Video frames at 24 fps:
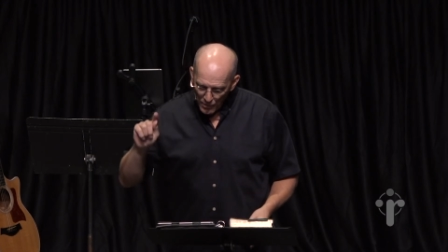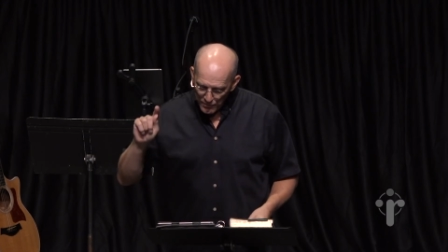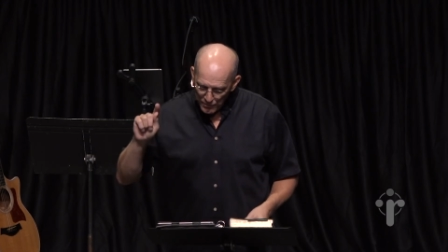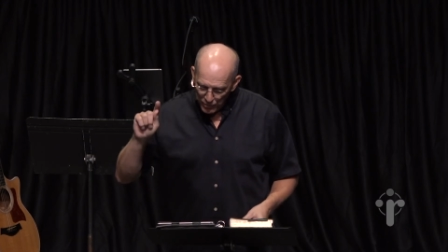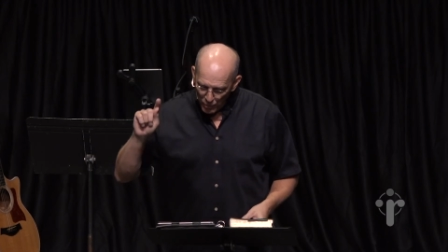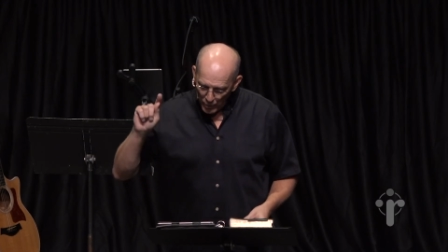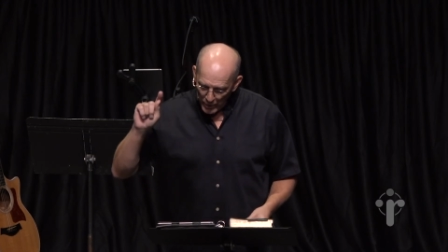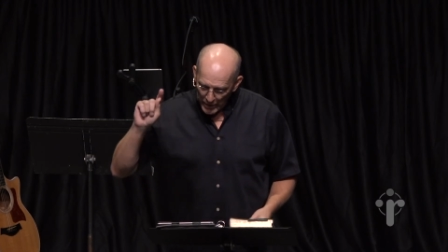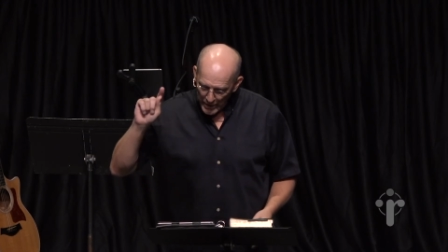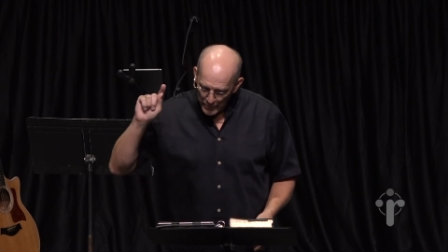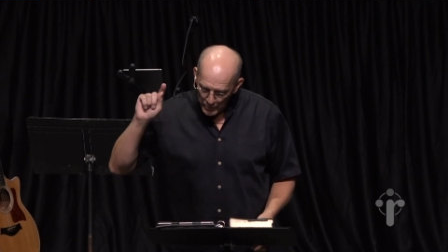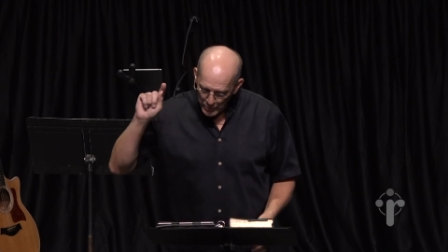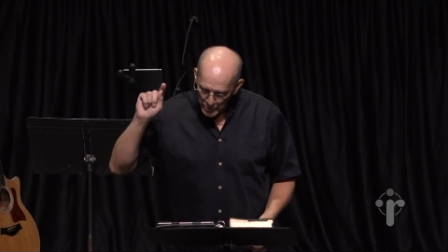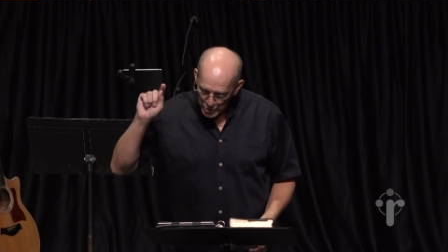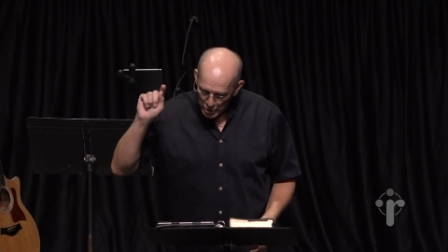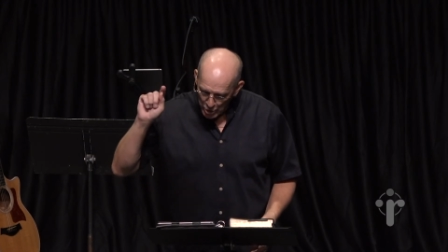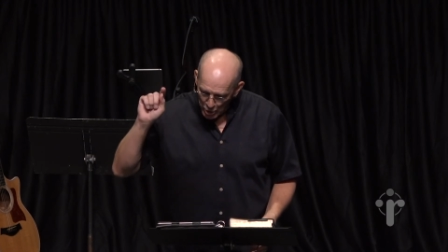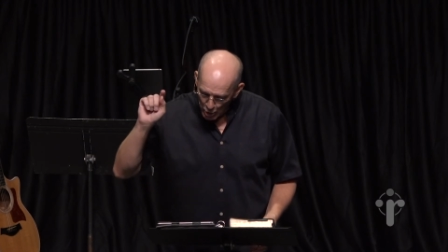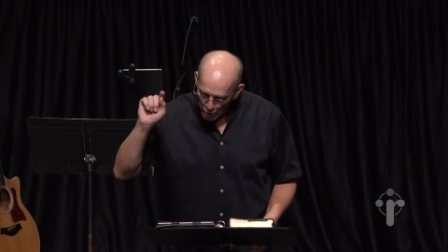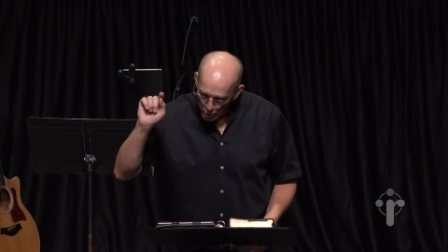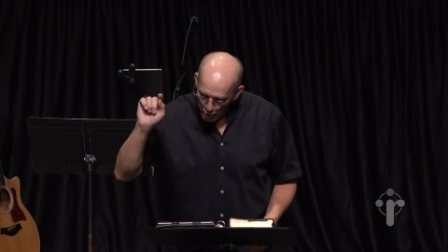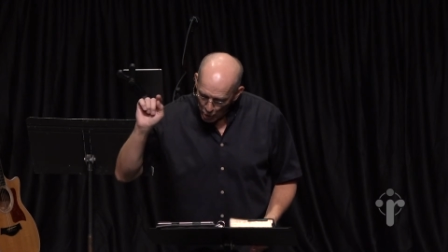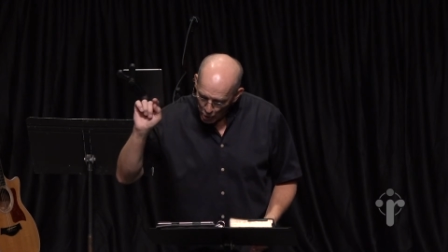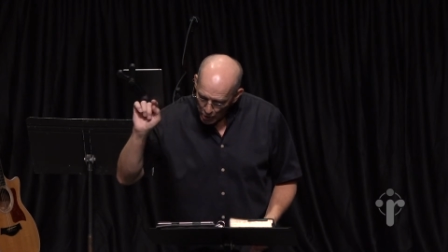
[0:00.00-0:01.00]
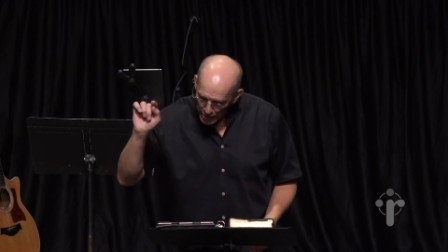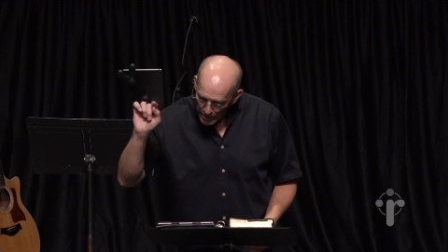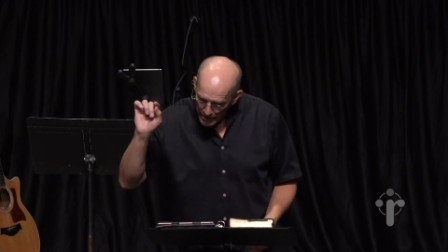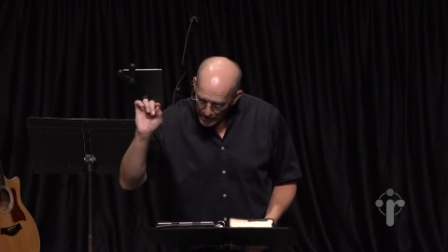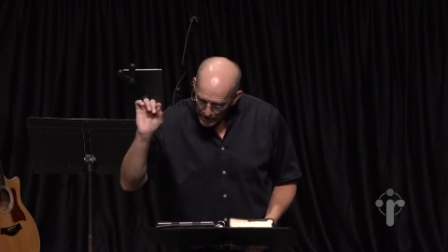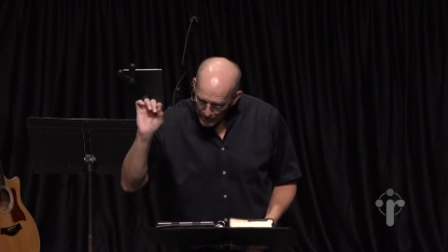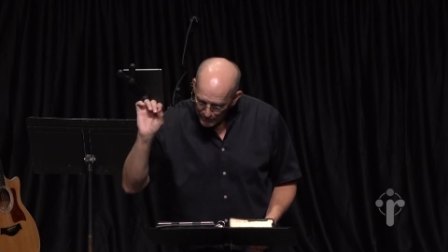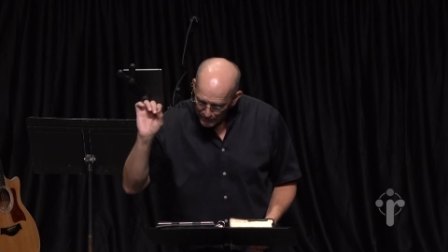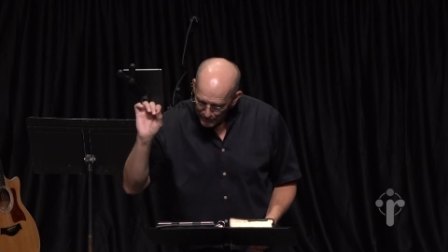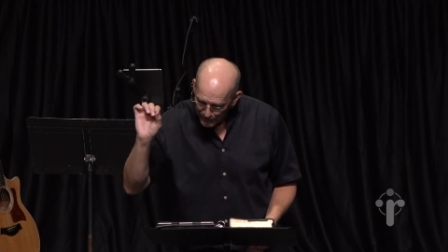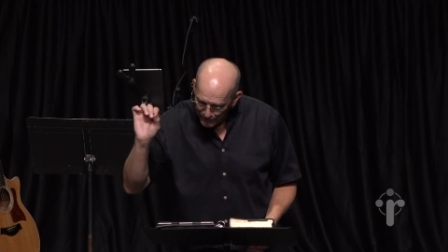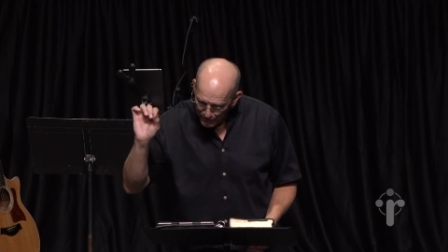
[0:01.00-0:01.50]
for he was
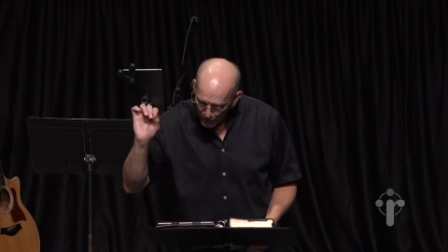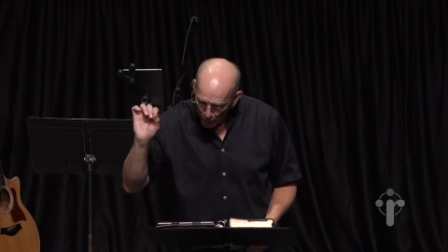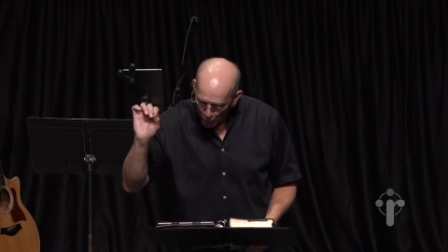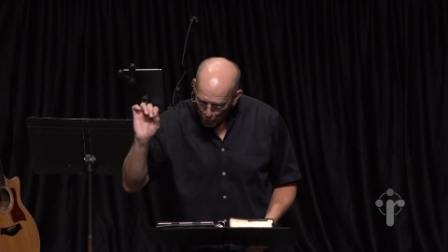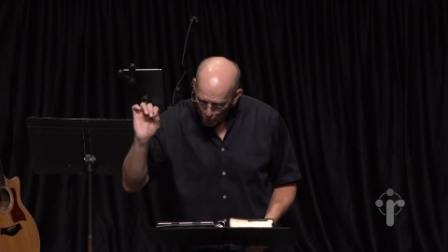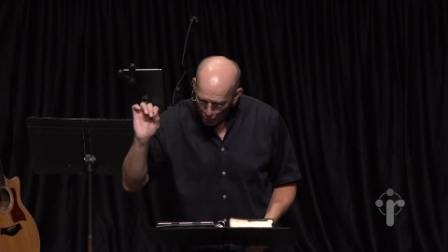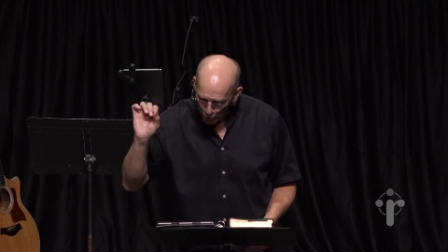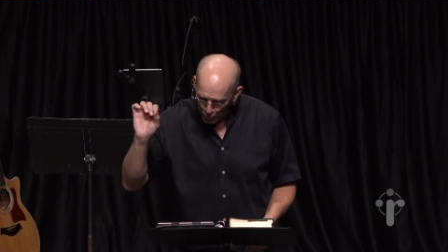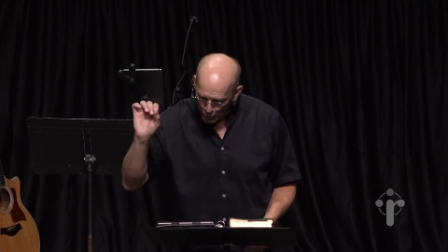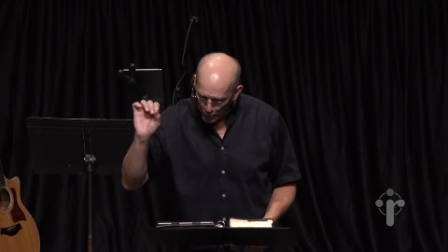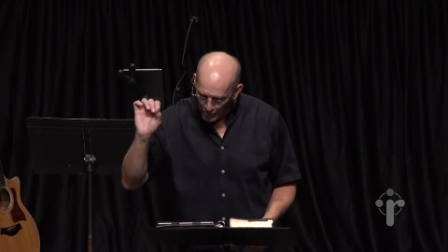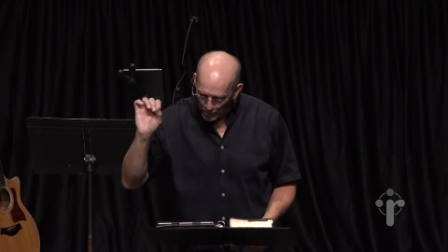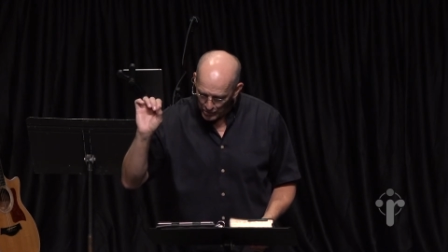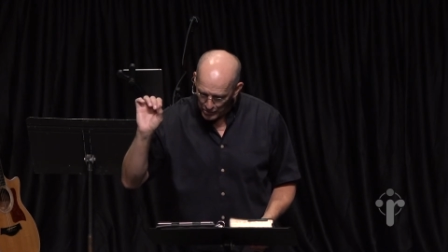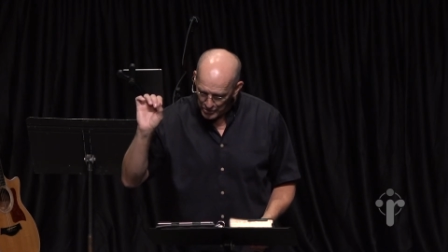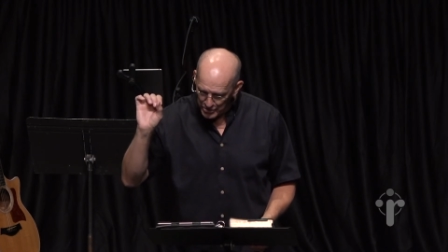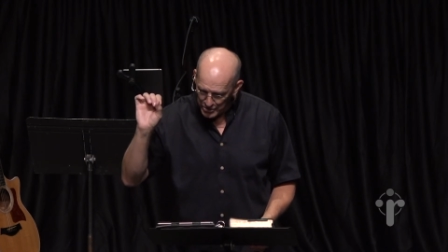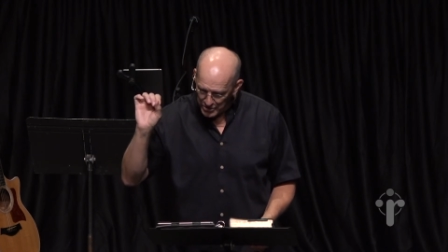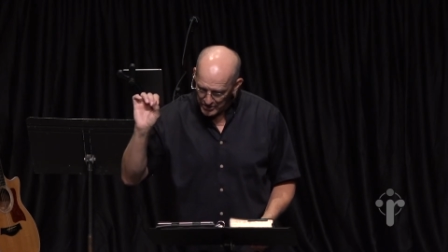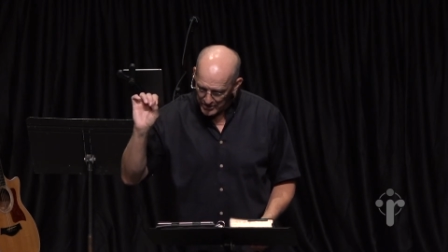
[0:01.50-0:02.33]
looking forward